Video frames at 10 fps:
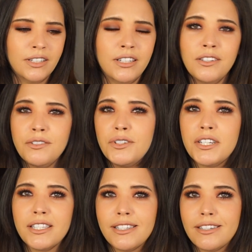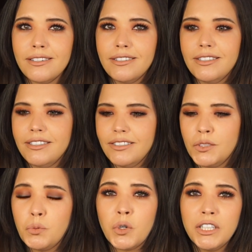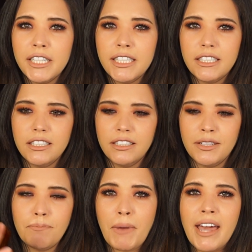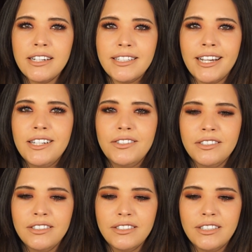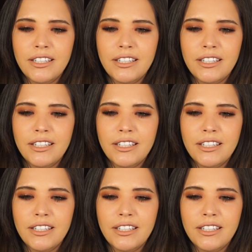Then you just swirl it and then pat it down